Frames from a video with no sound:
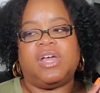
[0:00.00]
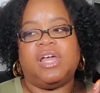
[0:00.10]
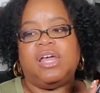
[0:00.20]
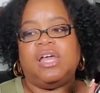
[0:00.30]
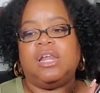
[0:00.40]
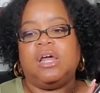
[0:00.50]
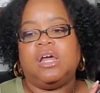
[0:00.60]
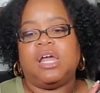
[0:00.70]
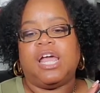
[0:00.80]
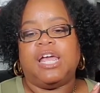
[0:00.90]
in
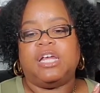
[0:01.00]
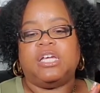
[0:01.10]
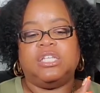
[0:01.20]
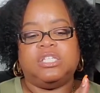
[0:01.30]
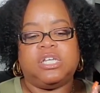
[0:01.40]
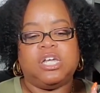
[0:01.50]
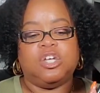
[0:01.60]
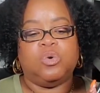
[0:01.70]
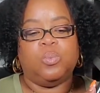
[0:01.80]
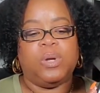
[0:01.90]

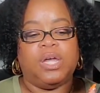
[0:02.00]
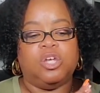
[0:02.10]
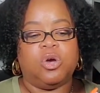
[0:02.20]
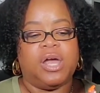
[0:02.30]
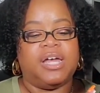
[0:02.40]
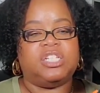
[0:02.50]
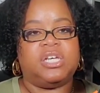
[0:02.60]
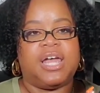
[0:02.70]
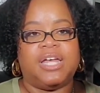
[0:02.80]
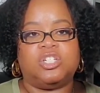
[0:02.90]
continuing your
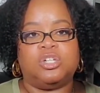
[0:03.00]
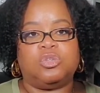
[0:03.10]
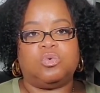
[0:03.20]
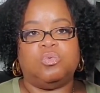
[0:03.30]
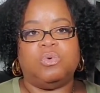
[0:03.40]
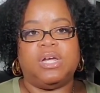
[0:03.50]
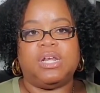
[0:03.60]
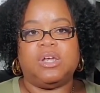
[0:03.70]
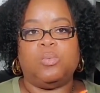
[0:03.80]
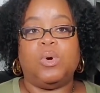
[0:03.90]
education through
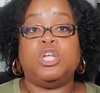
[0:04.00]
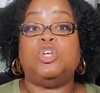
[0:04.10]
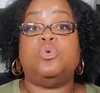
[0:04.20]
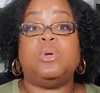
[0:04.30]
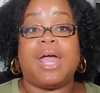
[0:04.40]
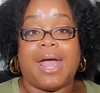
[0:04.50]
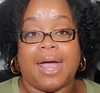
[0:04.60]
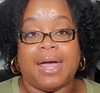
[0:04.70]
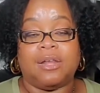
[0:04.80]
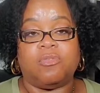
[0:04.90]
reading when you
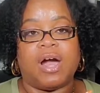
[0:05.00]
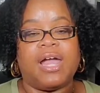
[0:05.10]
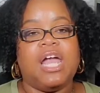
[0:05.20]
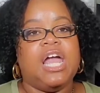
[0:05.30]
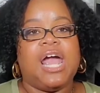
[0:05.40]
can, right?